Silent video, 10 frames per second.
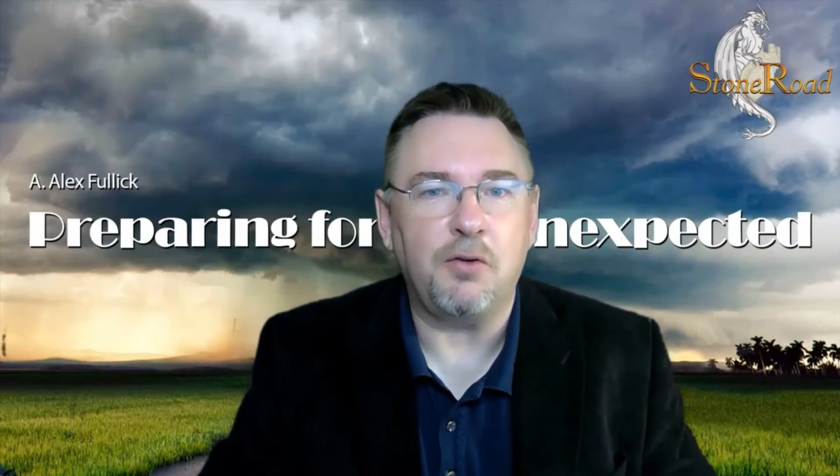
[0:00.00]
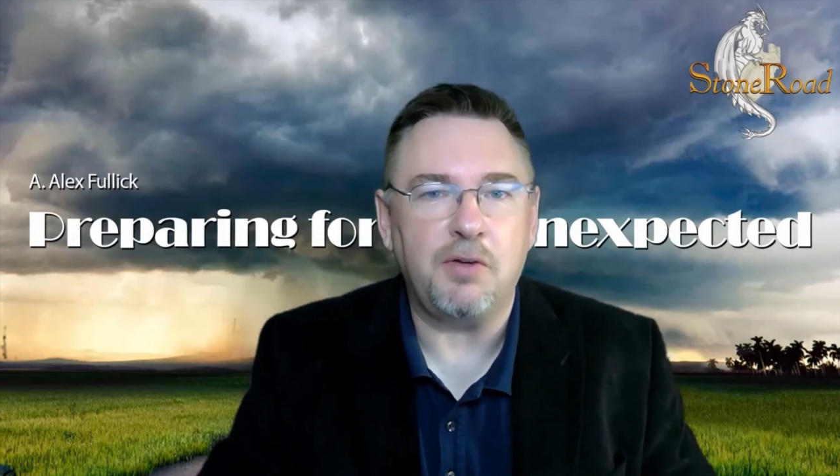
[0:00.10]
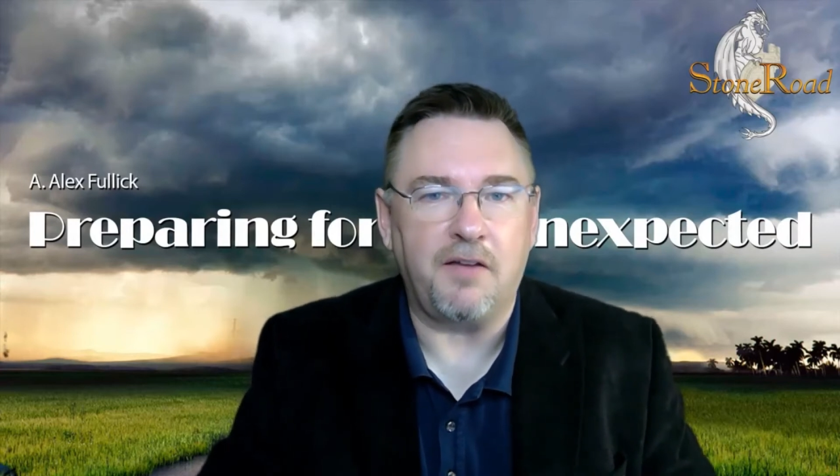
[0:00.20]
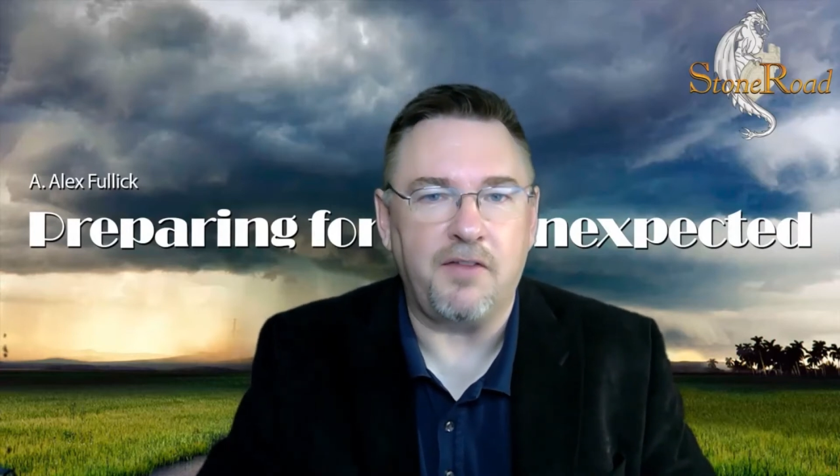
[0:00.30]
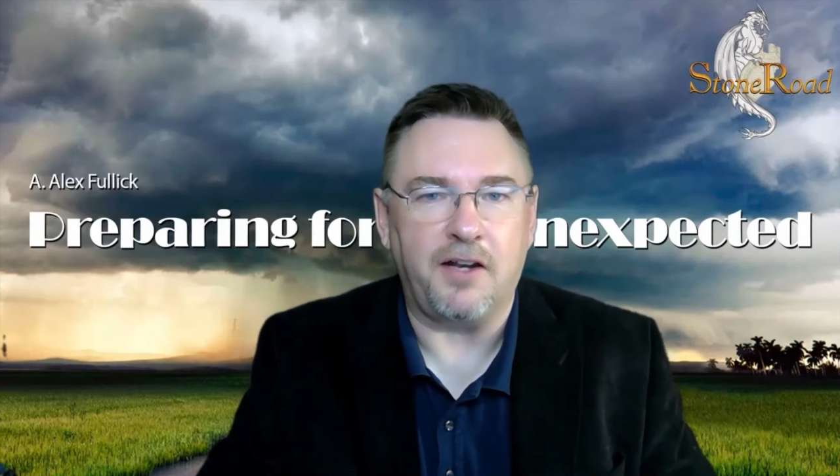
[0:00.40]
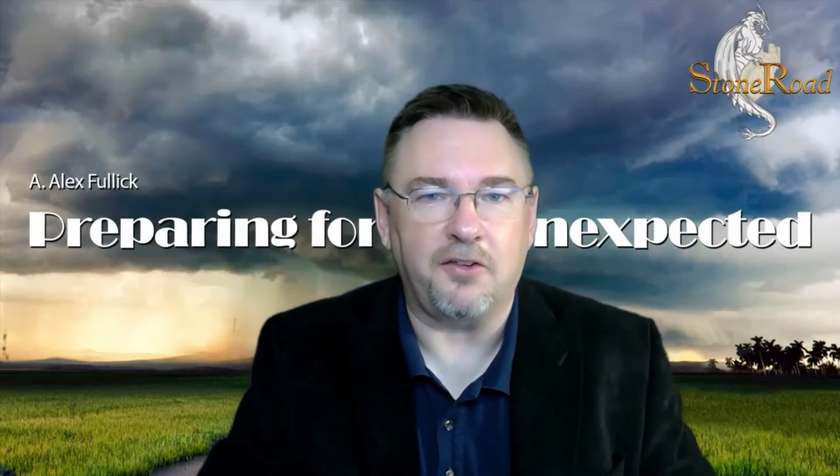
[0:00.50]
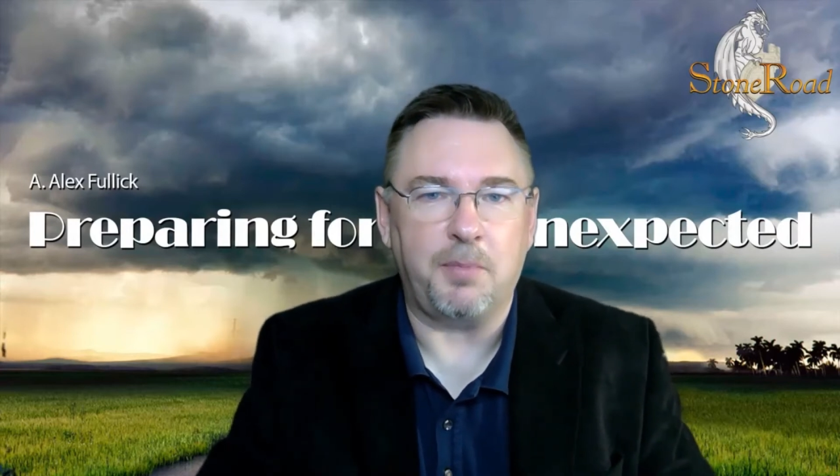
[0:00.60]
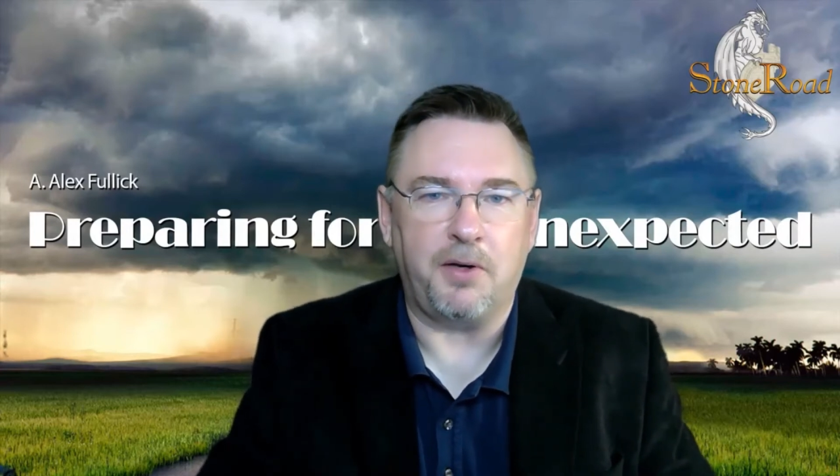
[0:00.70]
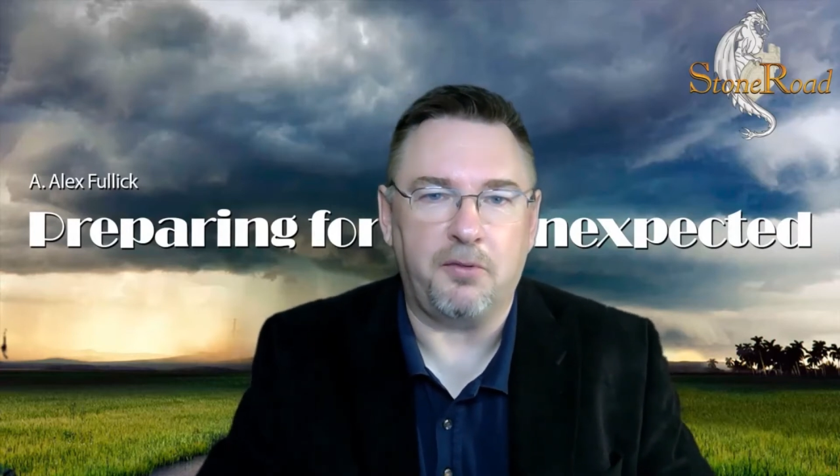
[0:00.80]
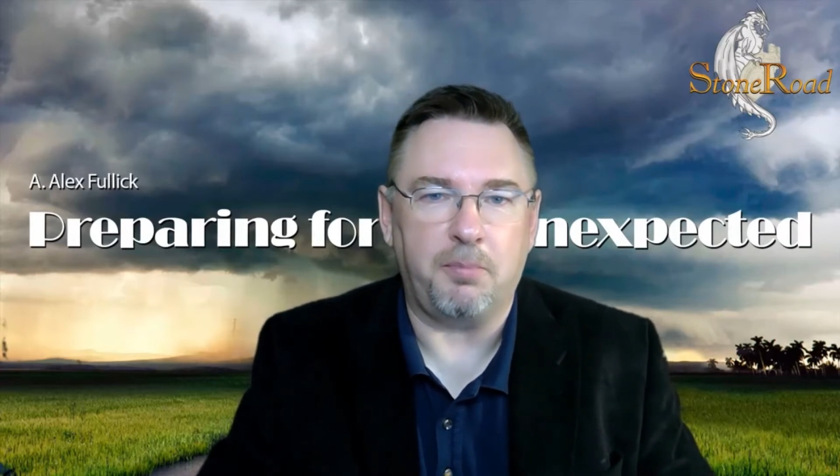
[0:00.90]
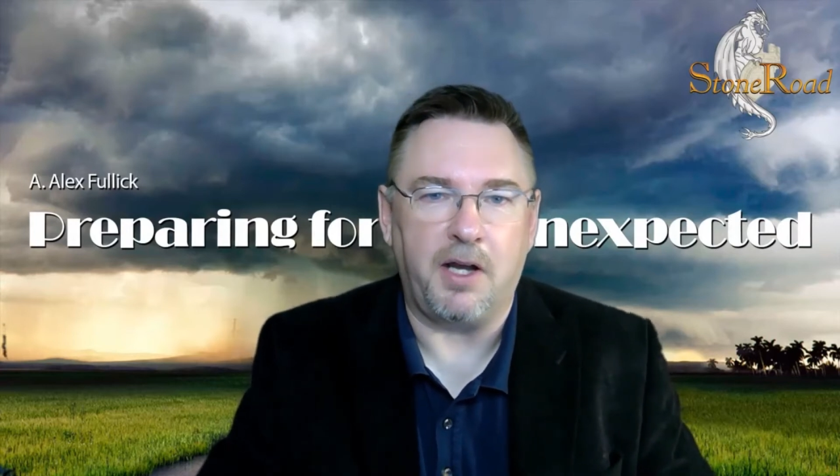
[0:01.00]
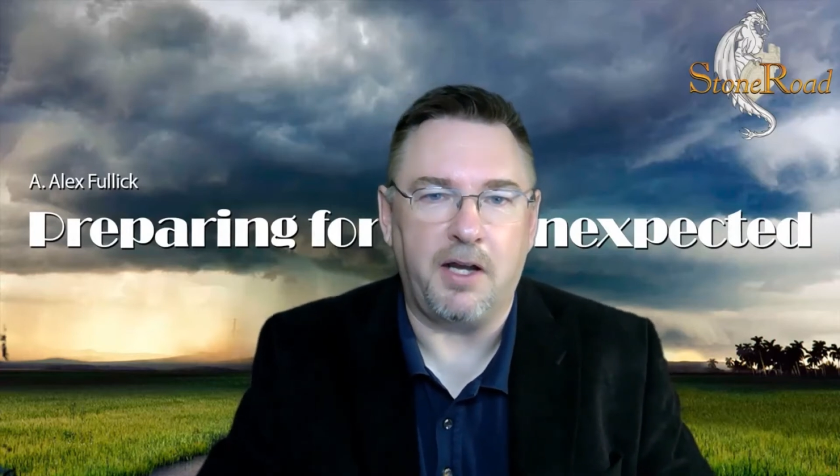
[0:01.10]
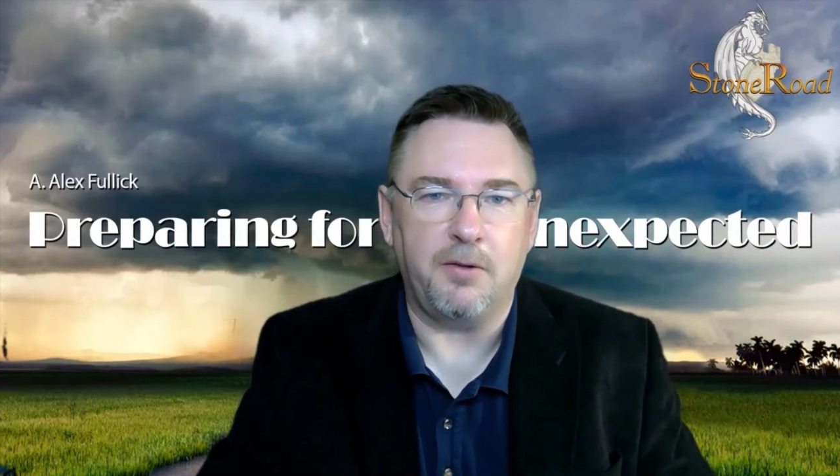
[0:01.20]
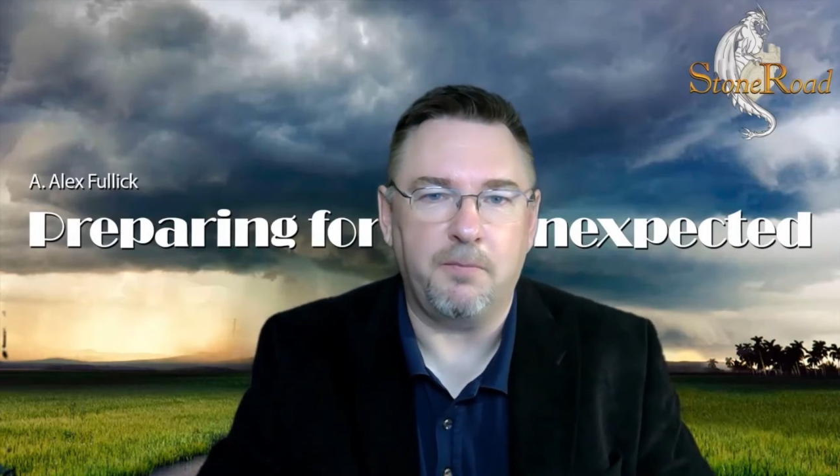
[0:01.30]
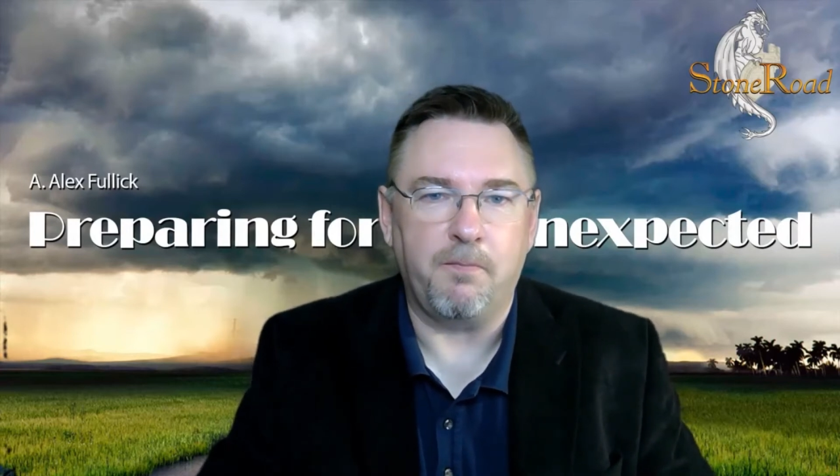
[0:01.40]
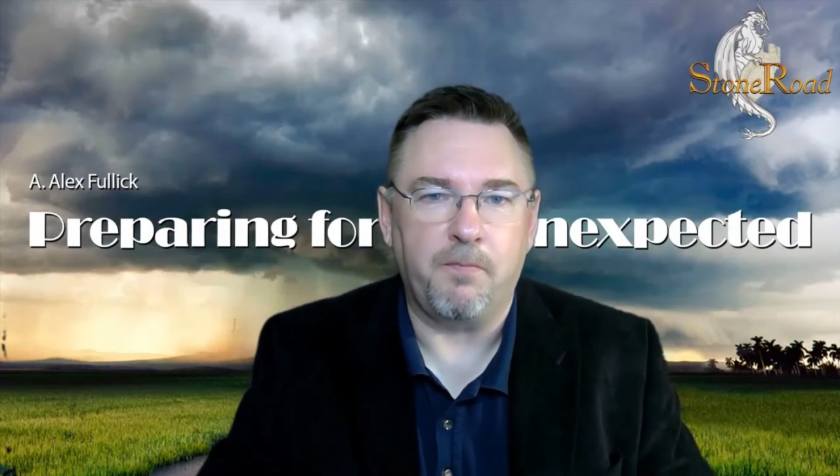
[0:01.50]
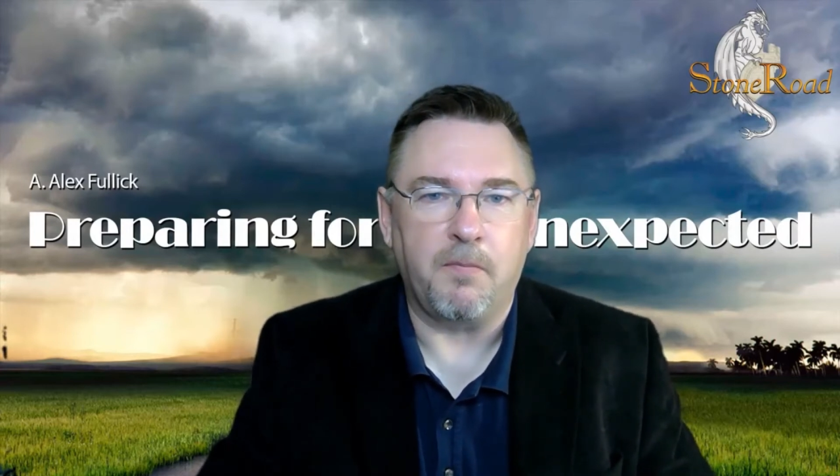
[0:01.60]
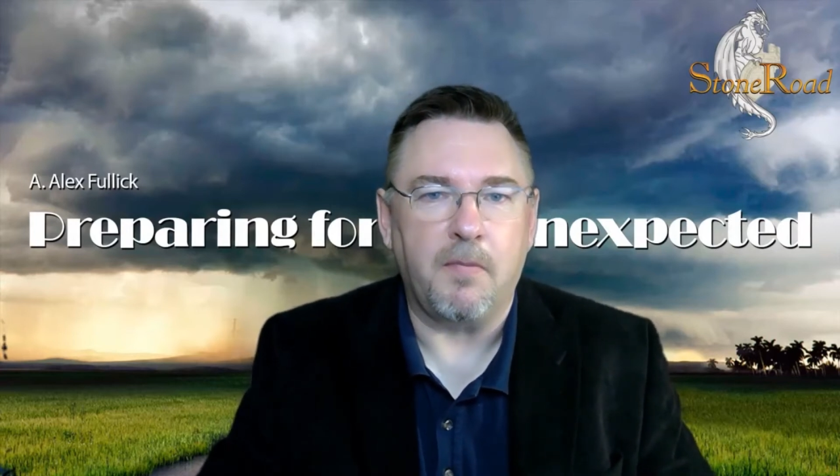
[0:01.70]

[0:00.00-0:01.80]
don't have that experience behind them.